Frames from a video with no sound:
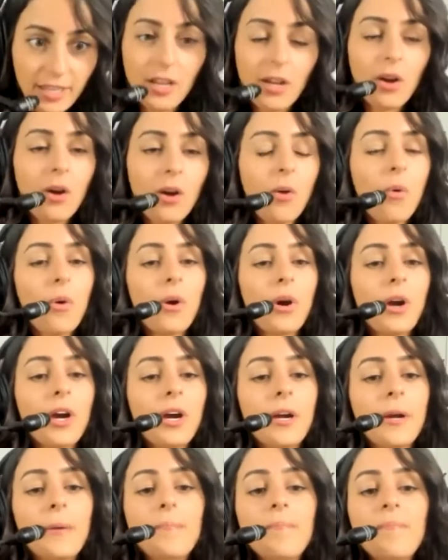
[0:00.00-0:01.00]
Right.
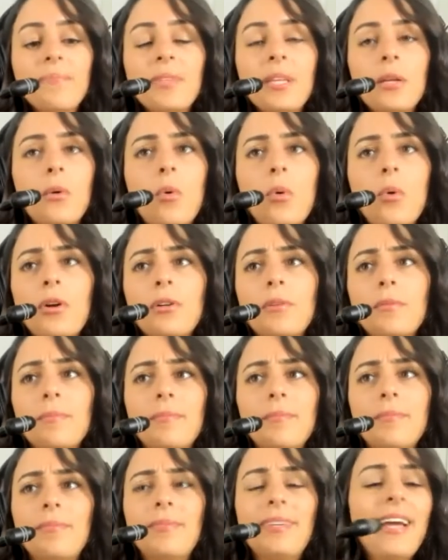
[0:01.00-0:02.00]
Or, or,
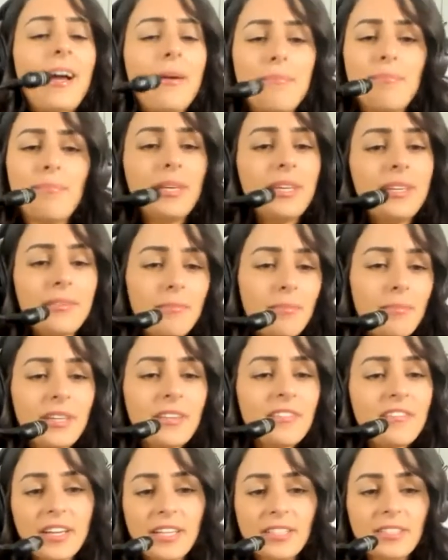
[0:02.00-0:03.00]
yeah, be be a
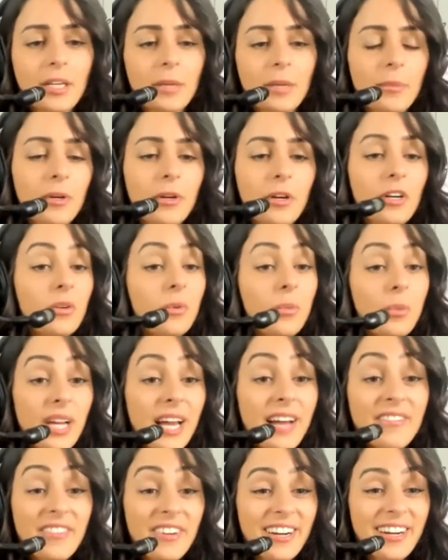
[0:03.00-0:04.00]
victim or, or
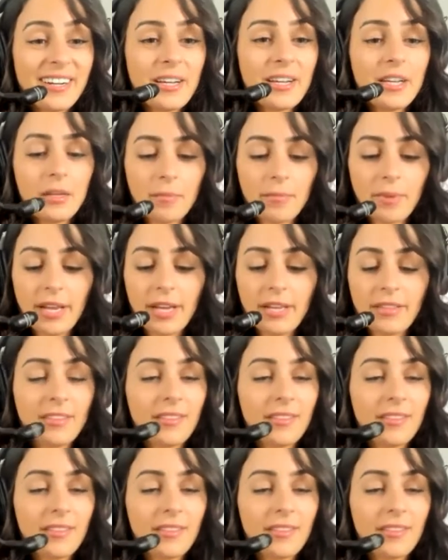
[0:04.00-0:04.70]
whatever. Mm-hmm. But mm-hmm.